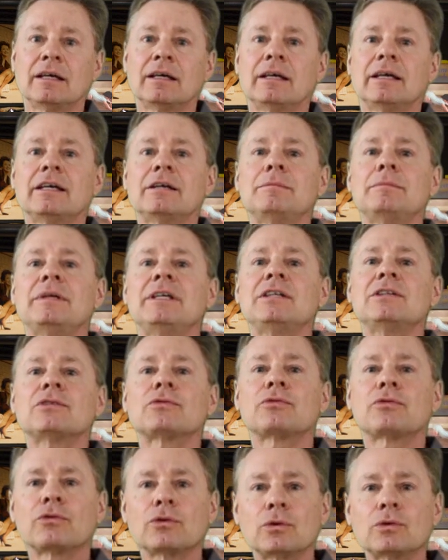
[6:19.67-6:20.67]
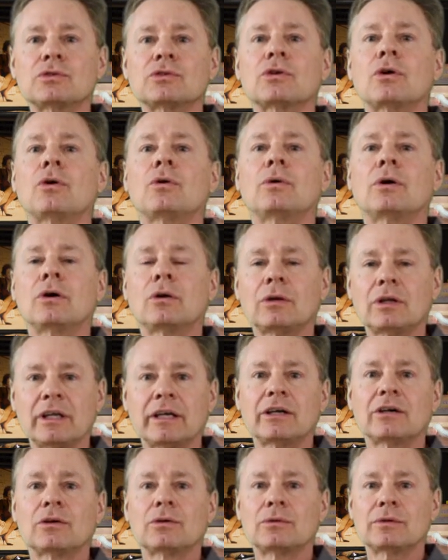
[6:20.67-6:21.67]
It means
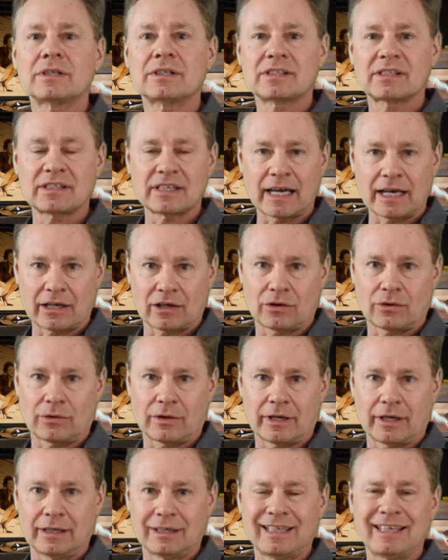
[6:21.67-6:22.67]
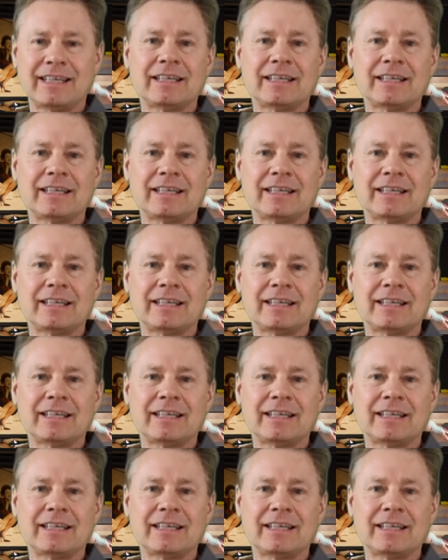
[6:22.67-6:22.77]
fructooligosaccharides.